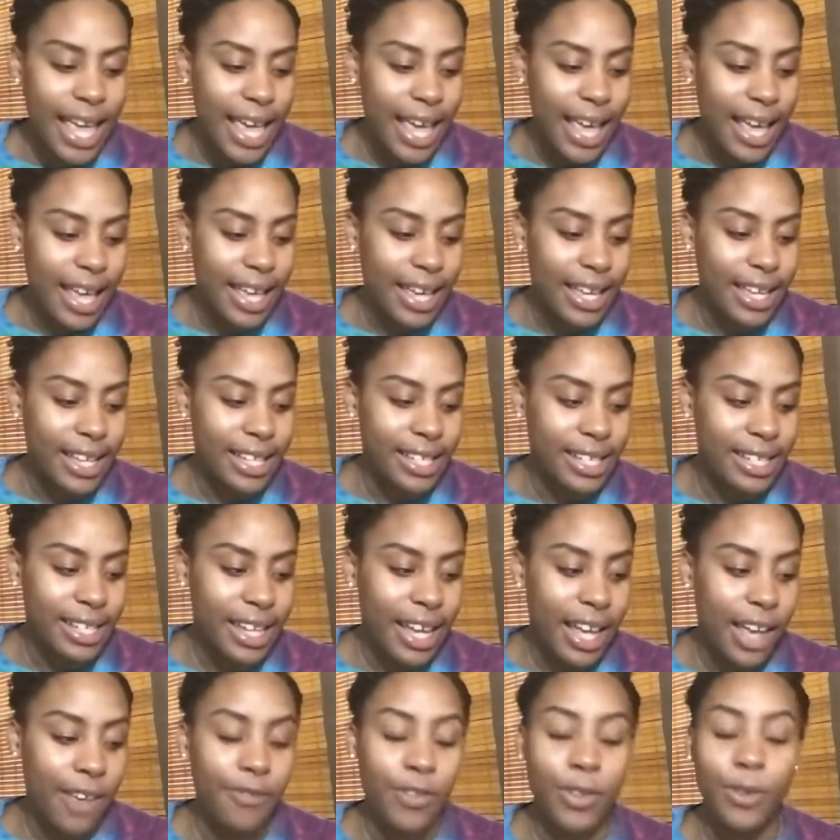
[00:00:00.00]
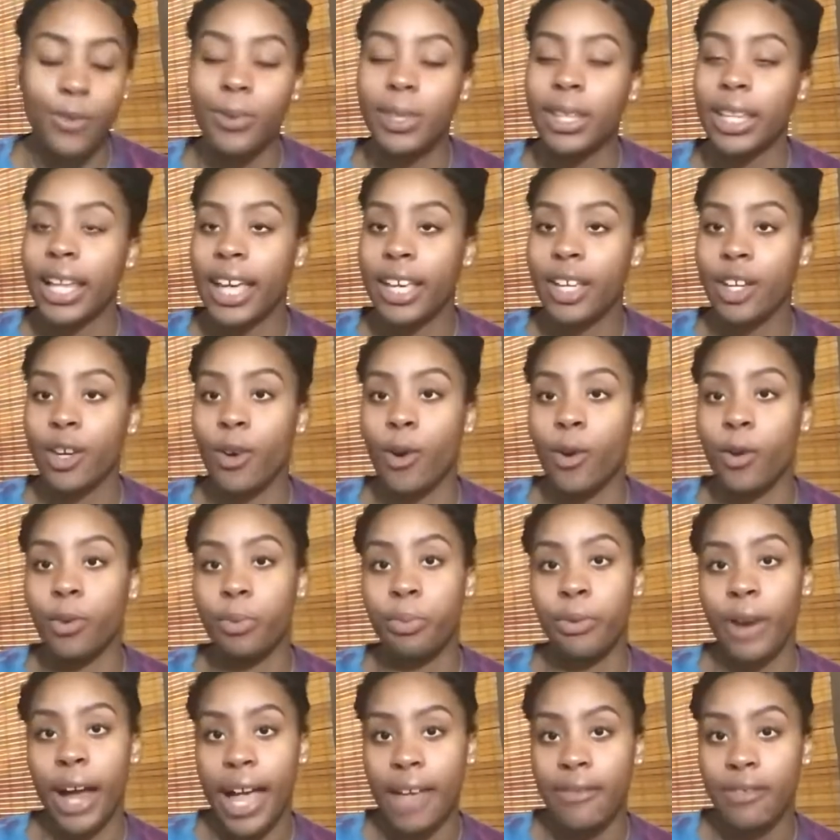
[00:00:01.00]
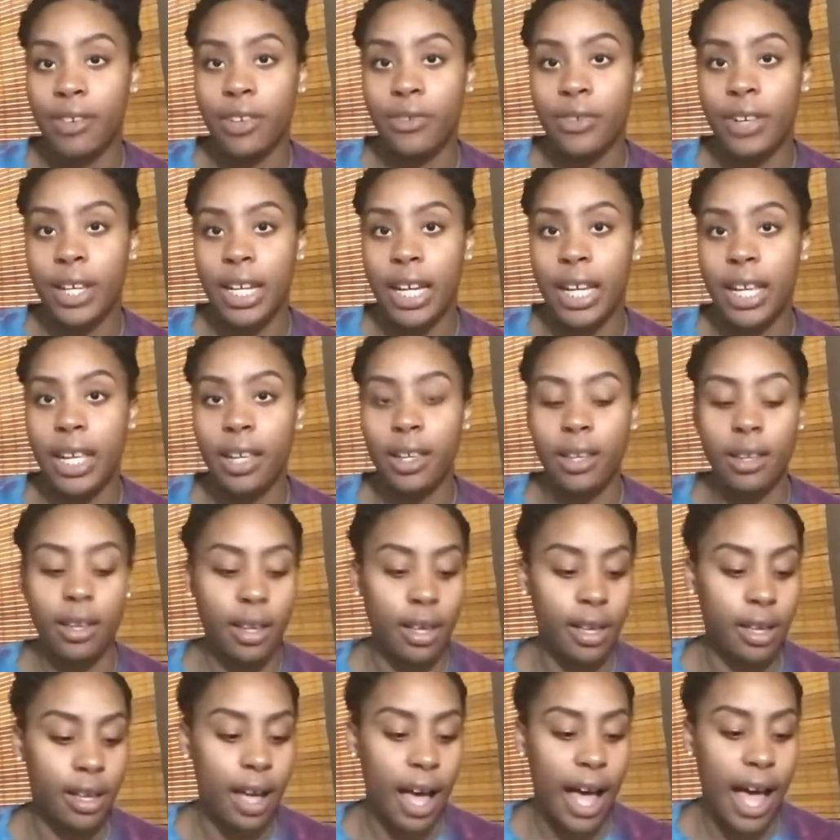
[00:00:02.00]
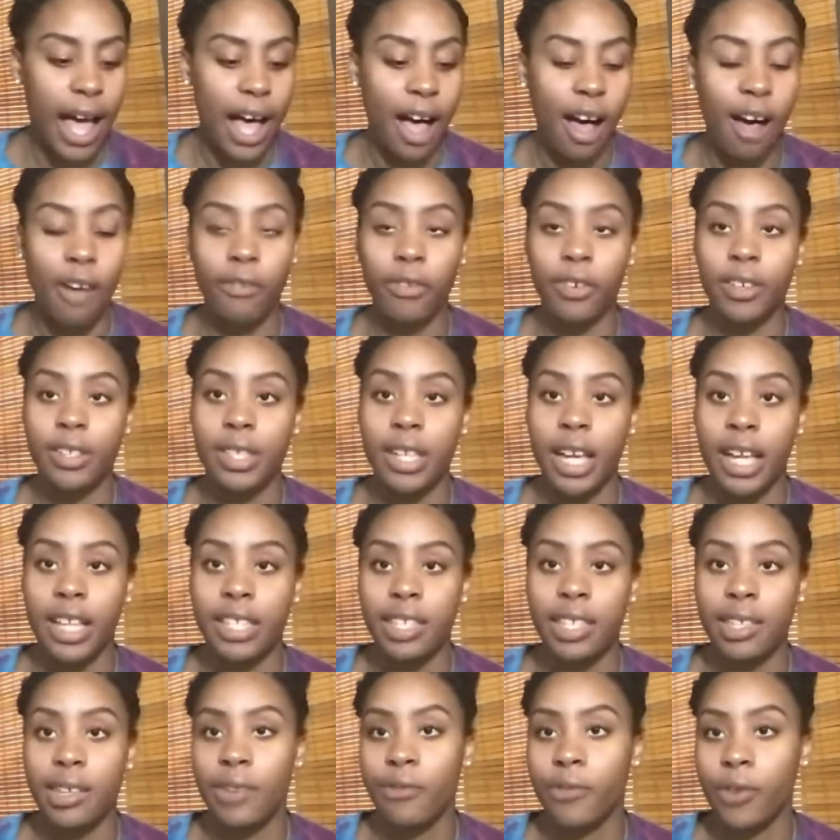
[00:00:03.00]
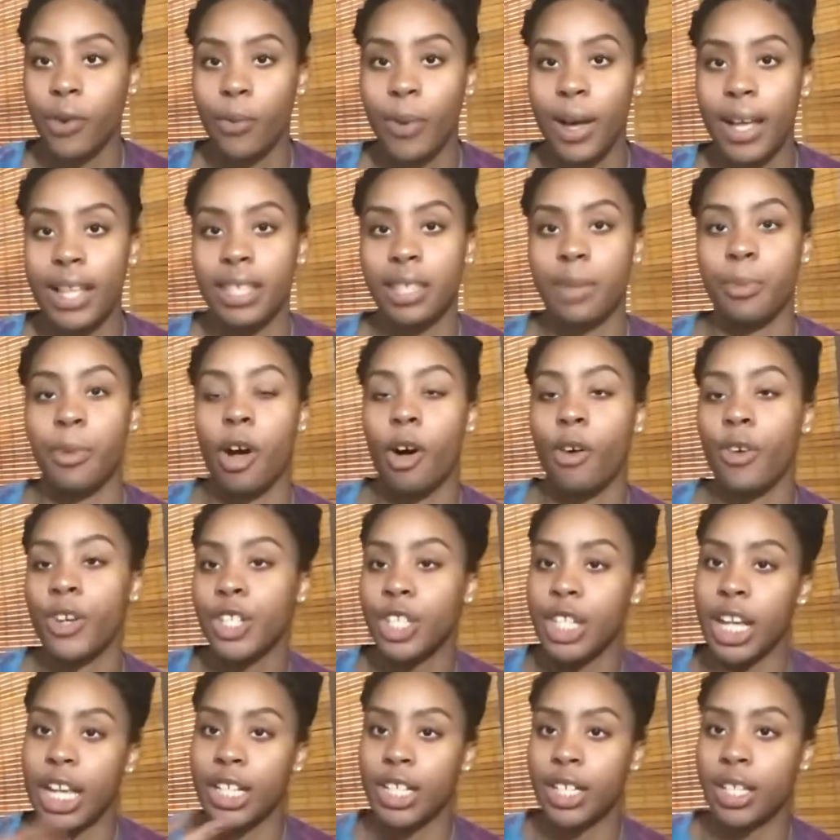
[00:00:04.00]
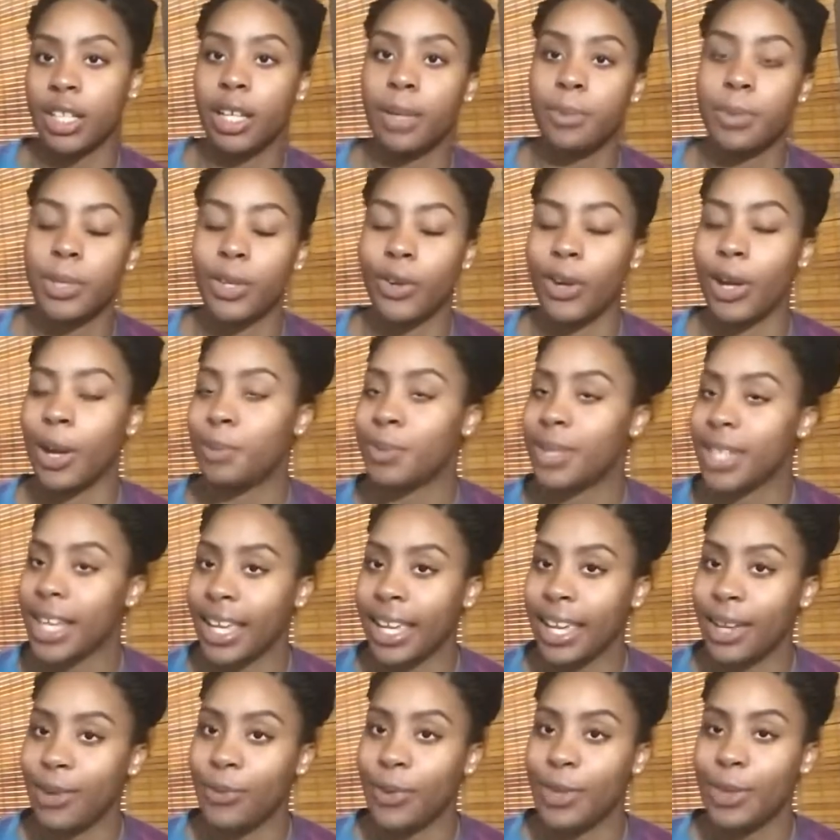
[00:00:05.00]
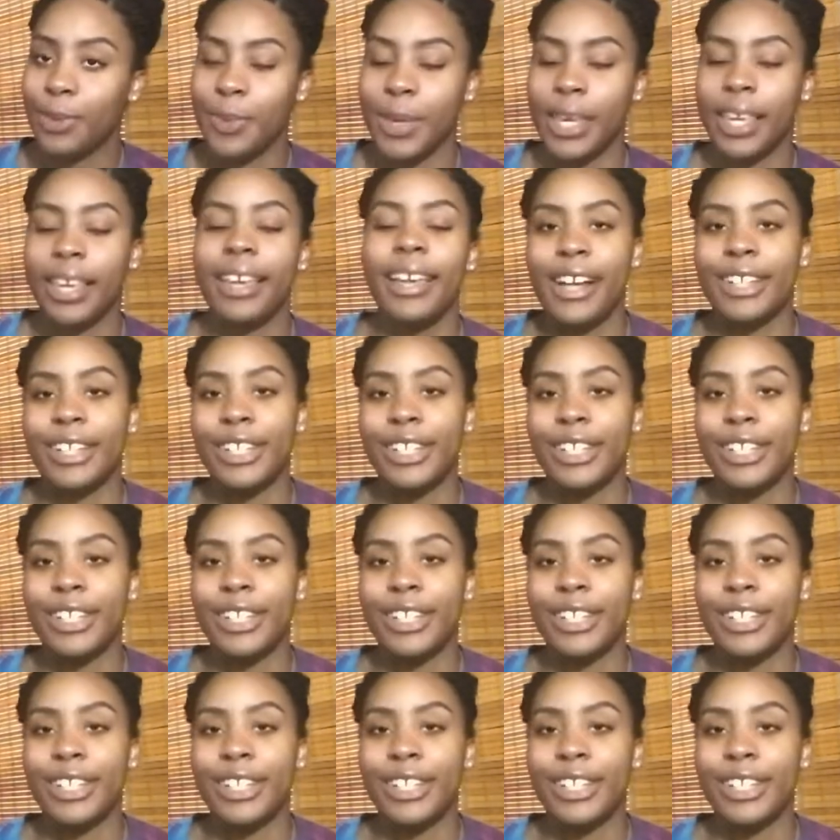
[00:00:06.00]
And yeah, if you would like your own private reading, I offer tons of different ones. I'm always changing them, so come check in with me.